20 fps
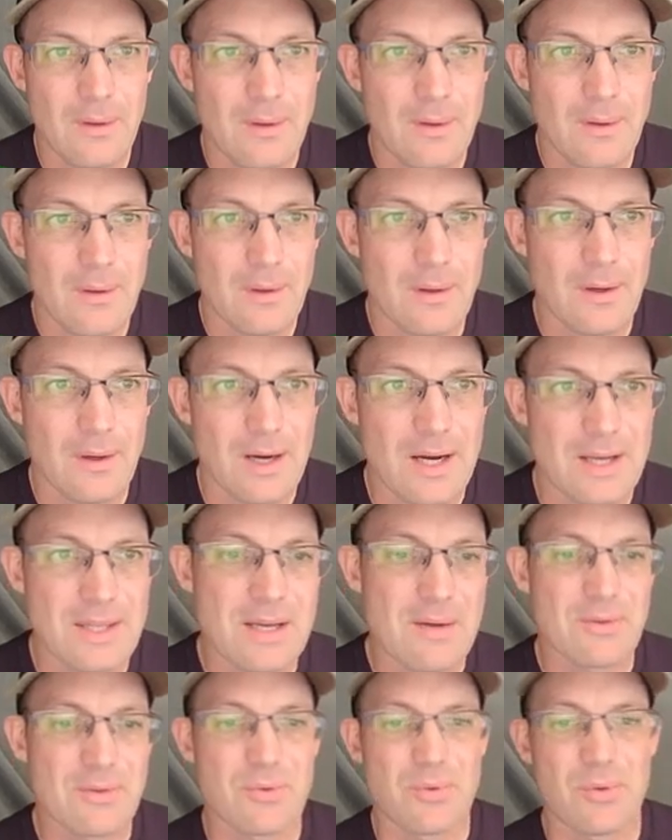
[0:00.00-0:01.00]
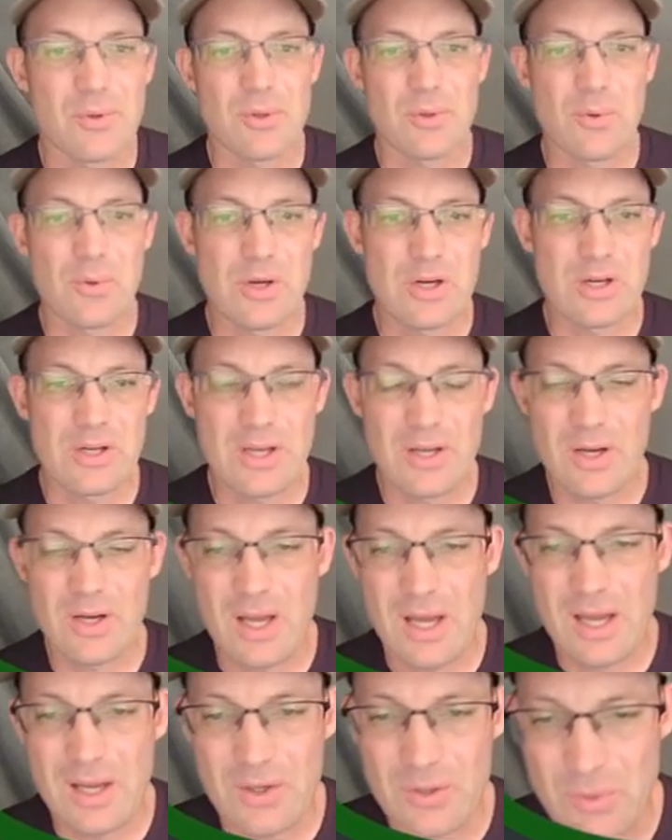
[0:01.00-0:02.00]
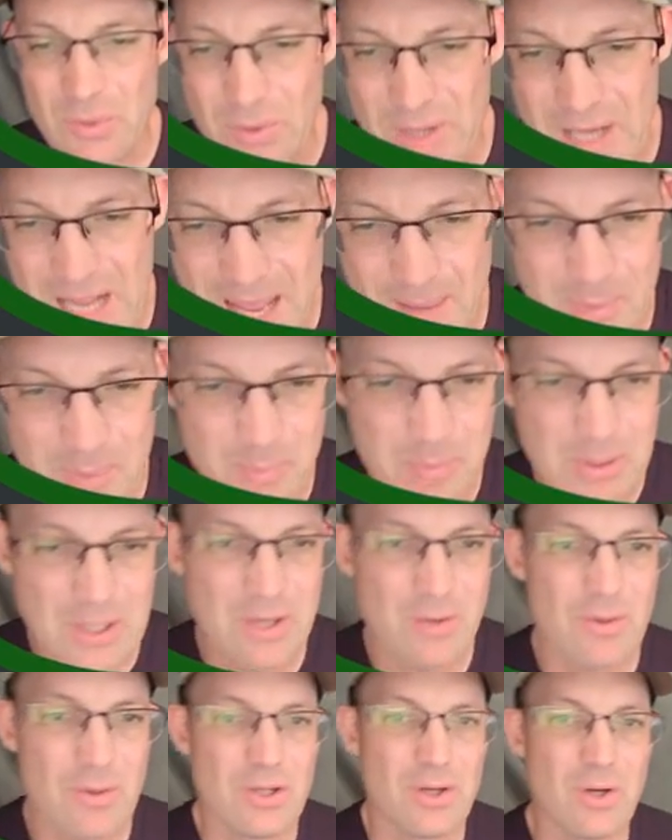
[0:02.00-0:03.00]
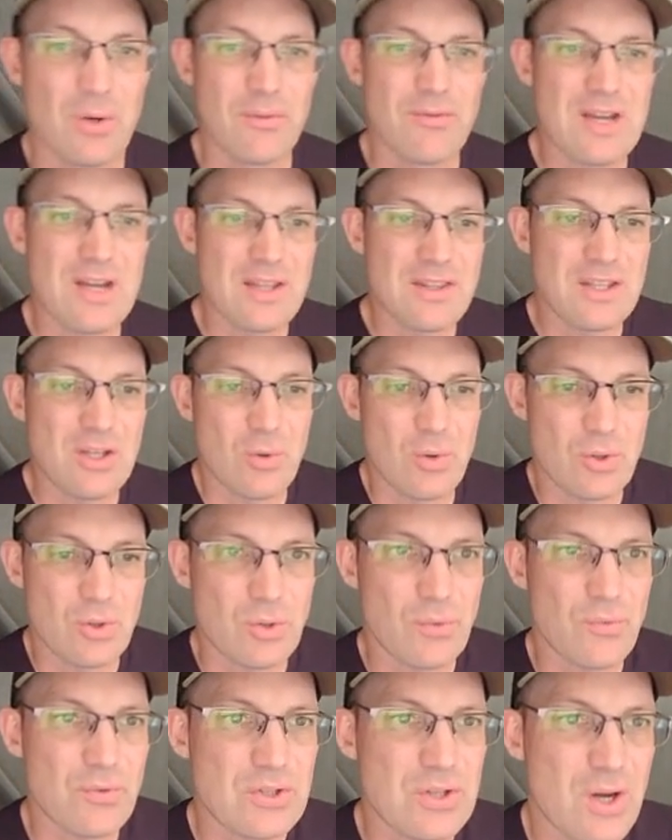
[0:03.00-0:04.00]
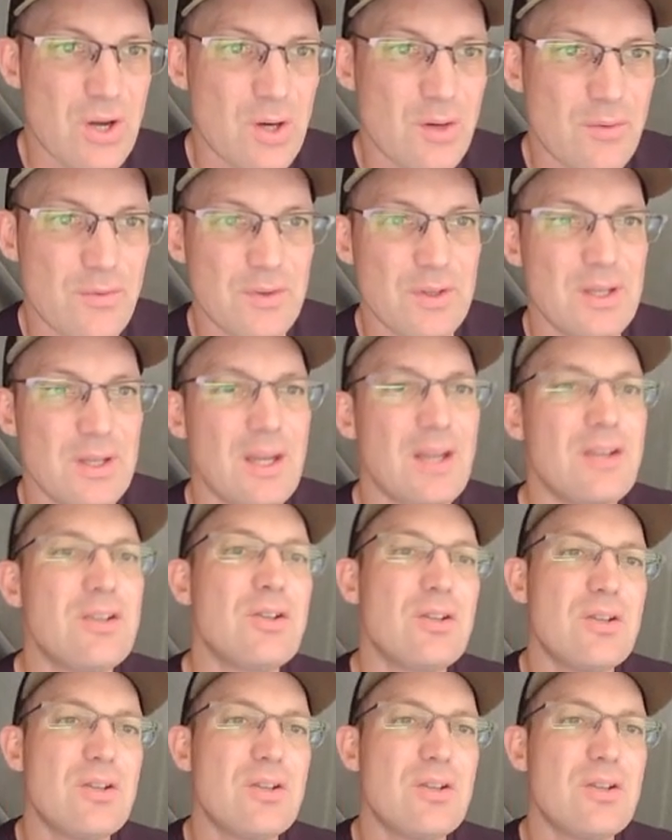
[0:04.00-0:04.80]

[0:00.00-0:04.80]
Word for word: Alright, that was really weird. I don't, I don't know what happened, but here we go. We've got the orthophotography, and you, you